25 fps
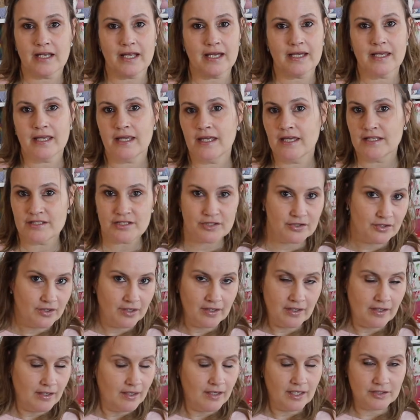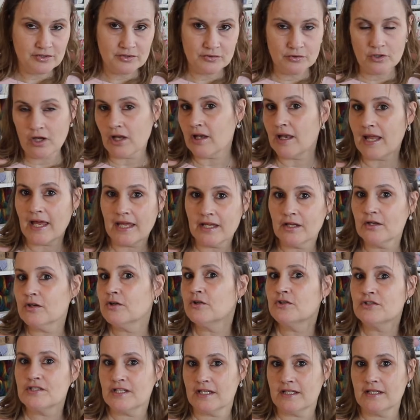and I do not like
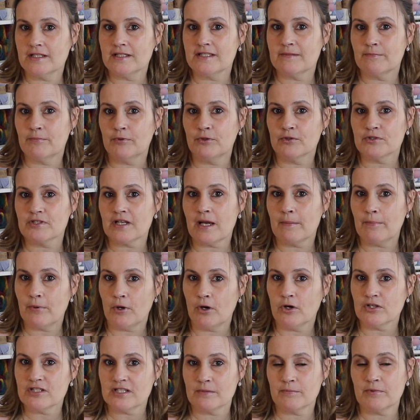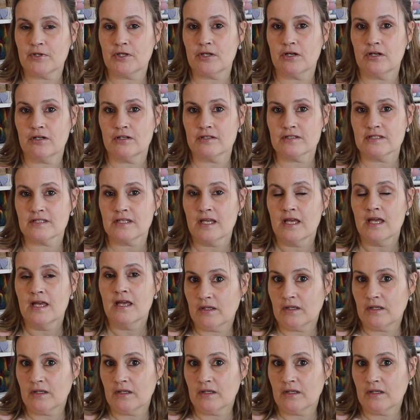hoodies, but I bought it because